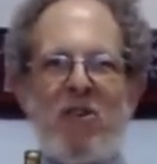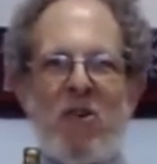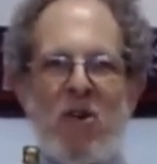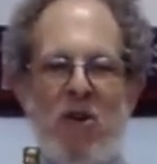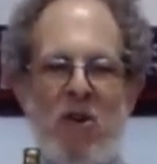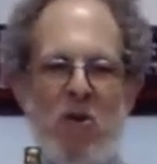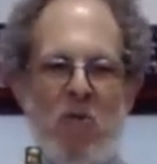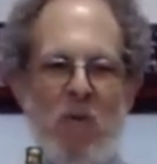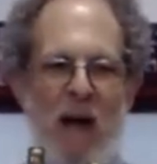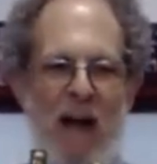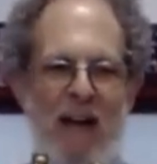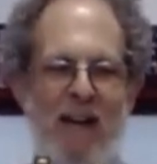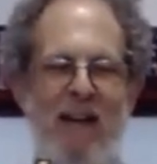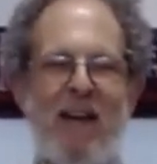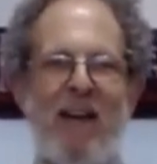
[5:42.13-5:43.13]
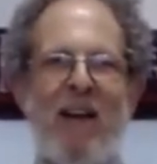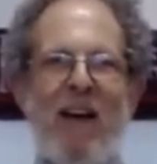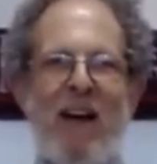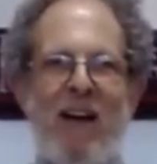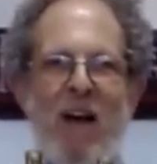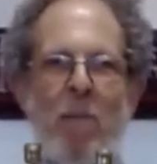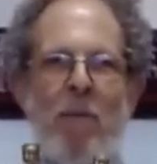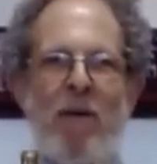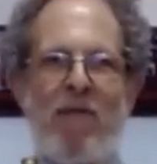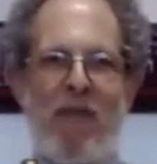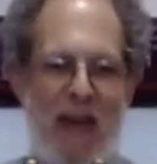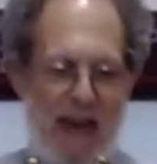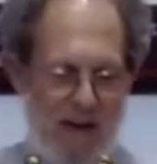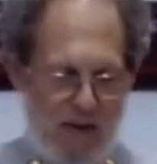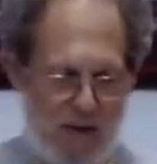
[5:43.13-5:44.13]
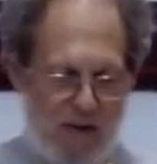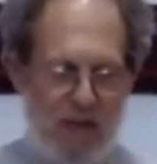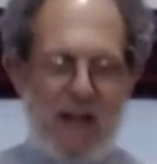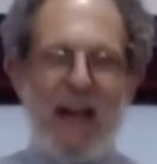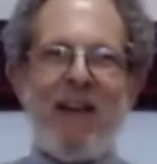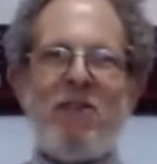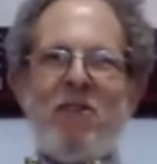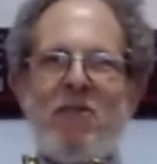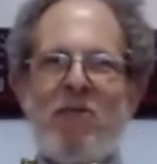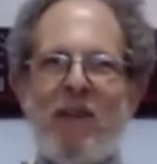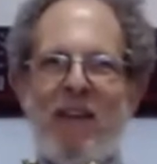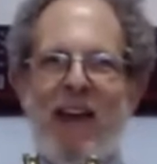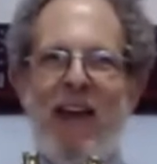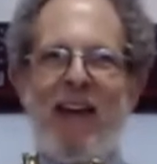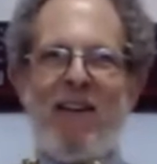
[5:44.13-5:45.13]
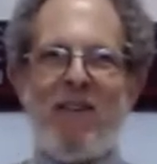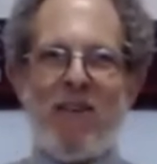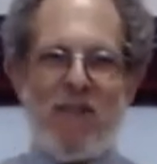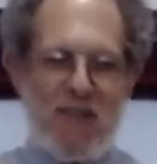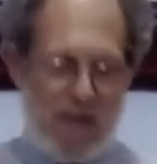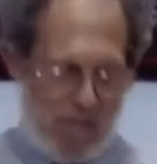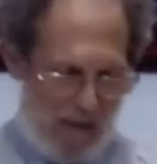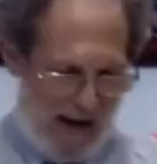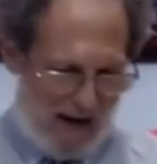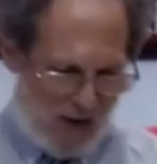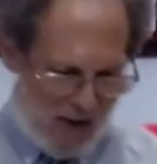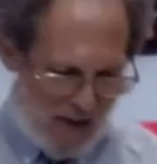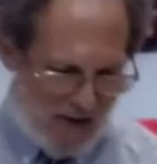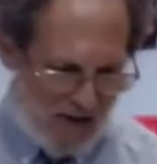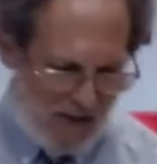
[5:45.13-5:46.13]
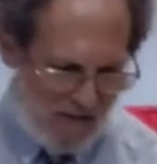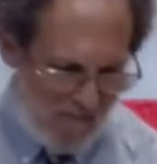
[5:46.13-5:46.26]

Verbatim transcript: So you'll want a couple of candlesticks with candles and matches.